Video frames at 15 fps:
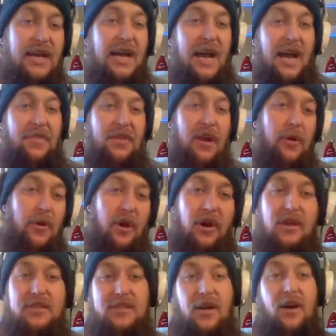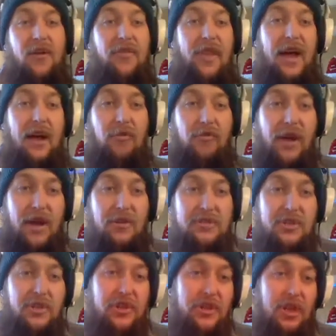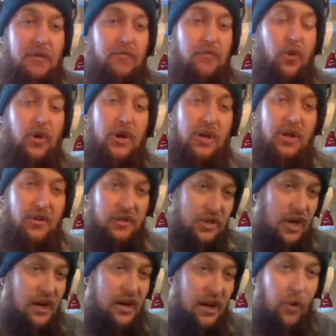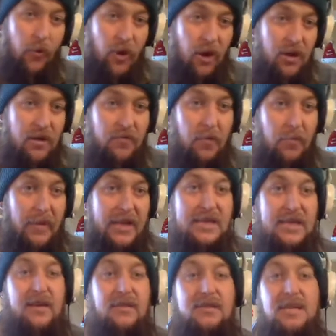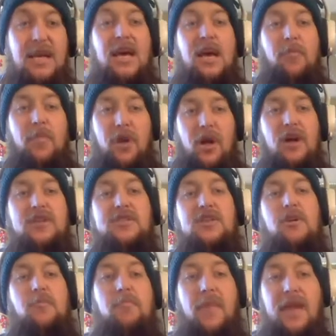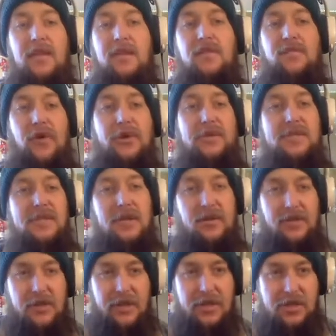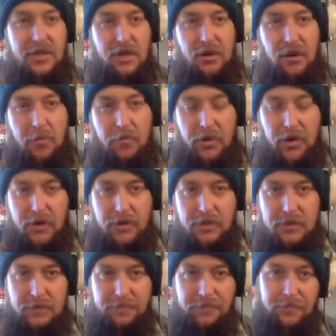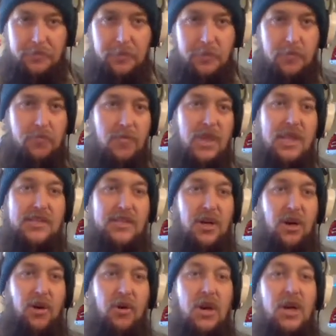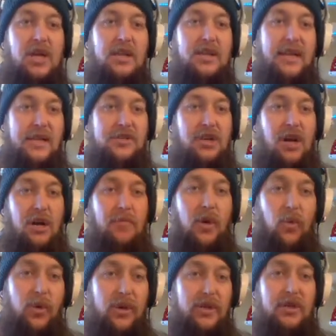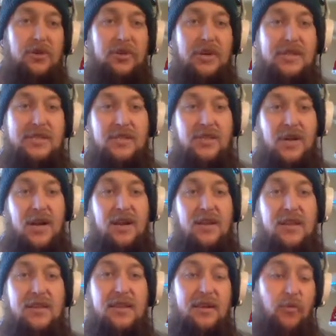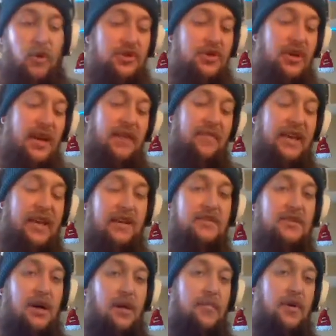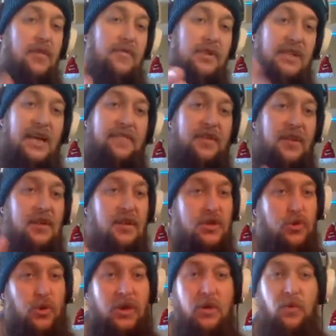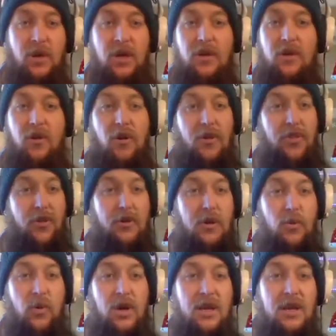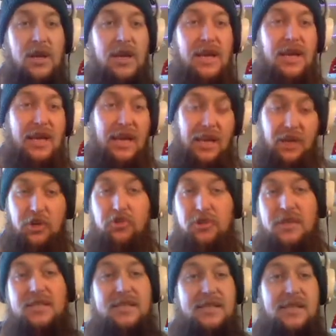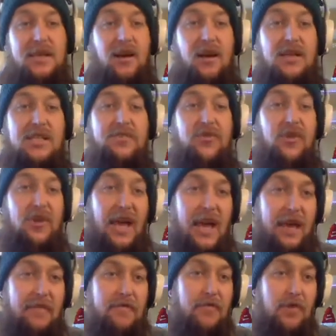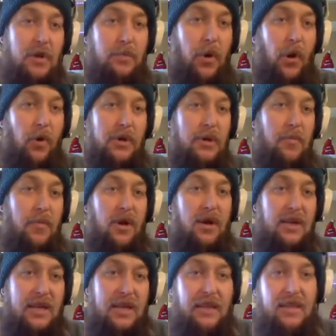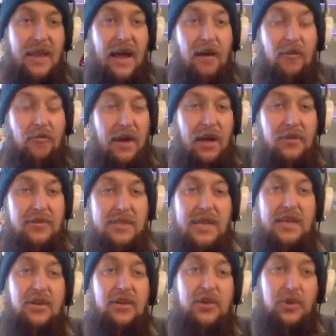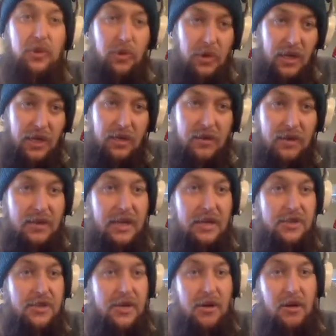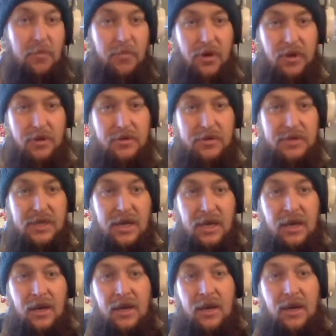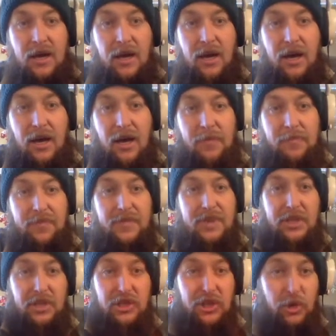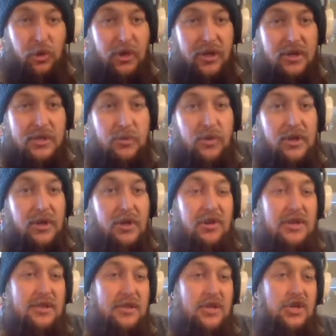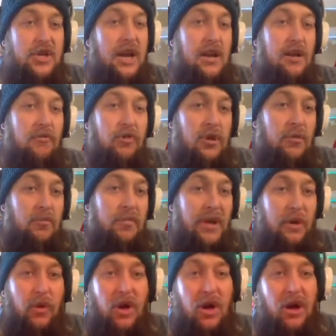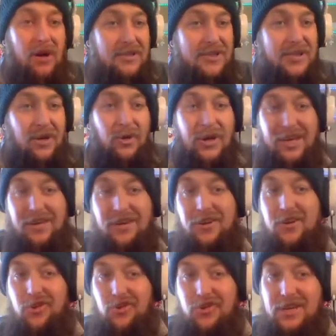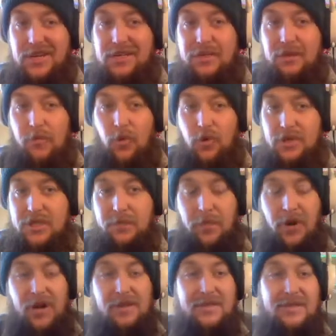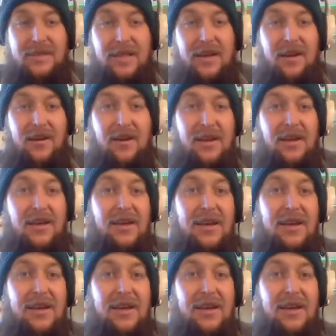and then I'd hunt on that route looking for, you know, the shiny I wanted for my decks, but also mainly focusing on the legendary birds. So catch combo will increase the shiny. That once you have a catch combo of 11, 21, or 31, it increases the odds for every Pokemon in that route, including the legendary birds. The lures will increase the shiny roll, but it will also increase the more spawns in that area.